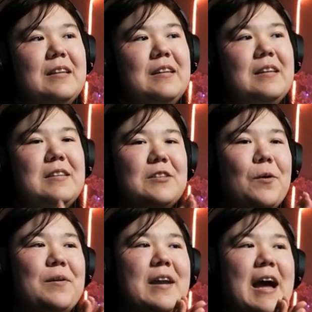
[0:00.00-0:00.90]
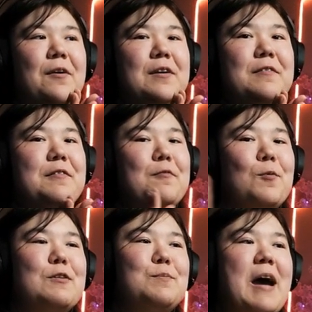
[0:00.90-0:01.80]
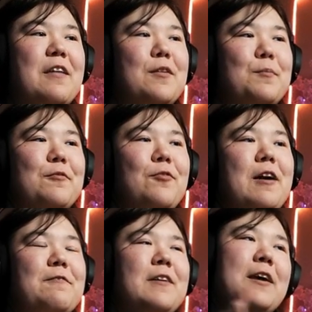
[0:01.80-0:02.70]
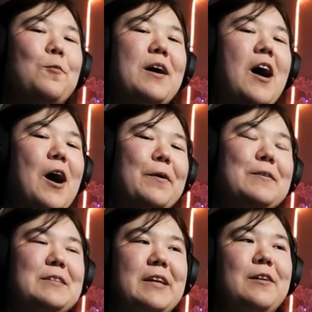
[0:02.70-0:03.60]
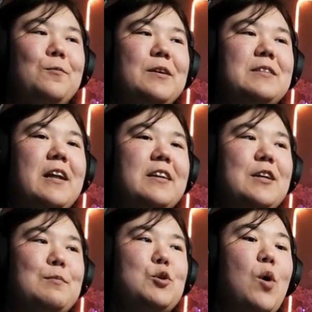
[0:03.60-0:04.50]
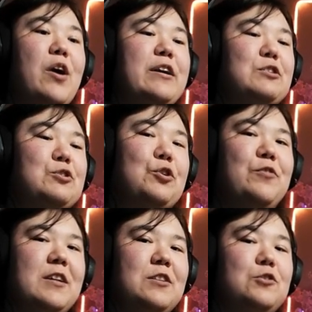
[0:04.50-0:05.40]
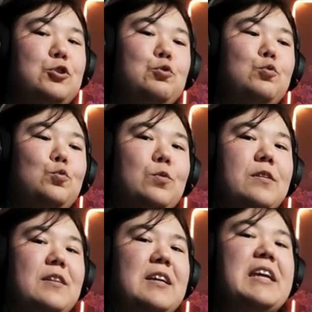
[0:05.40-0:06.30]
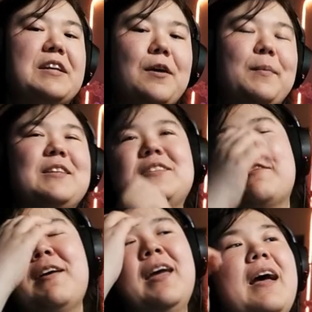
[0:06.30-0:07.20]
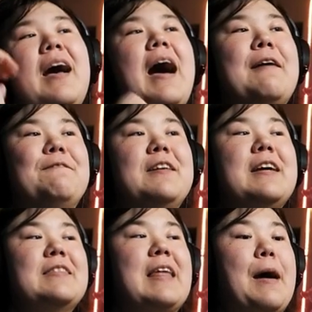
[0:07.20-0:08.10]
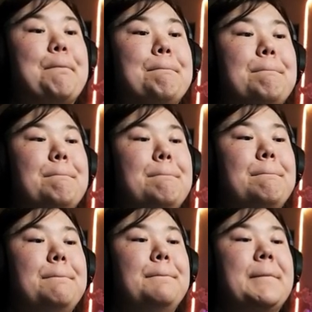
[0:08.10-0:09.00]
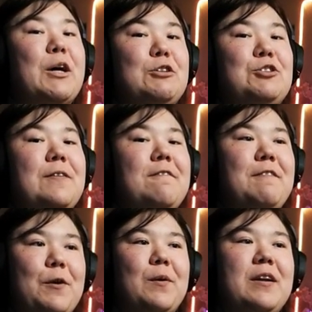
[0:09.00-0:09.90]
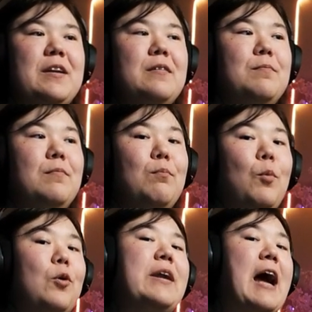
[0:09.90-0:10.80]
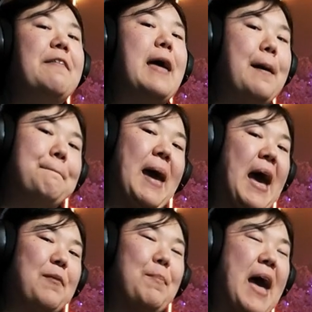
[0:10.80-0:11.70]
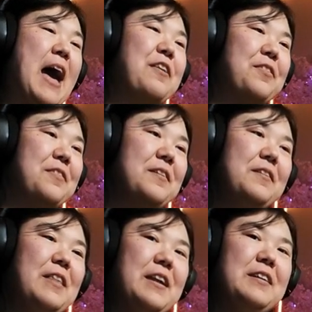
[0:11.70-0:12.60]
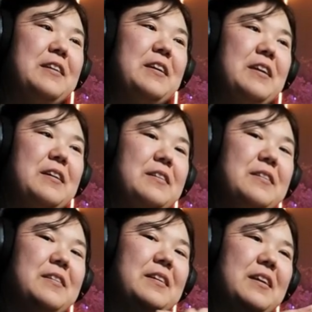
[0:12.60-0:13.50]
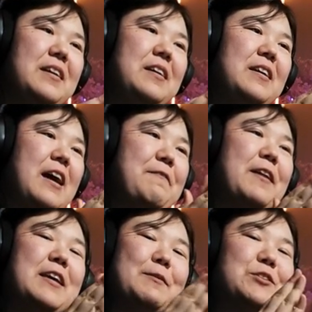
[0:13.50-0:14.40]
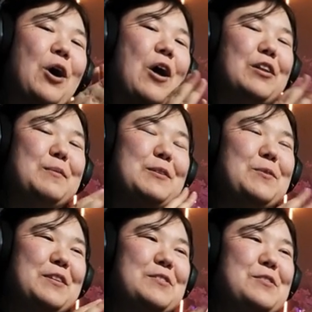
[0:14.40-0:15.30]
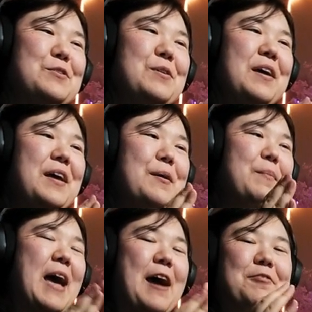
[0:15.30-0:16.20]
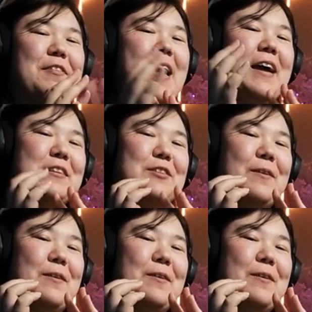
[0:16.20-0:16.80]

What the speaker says: he's going down an even worse path than before. I feel like what Haro did with telling him you are a servant to the kingdom and stuff, I feel like that pushed Viren more down that bad path than... I feel like he was tolerant between the two, but after that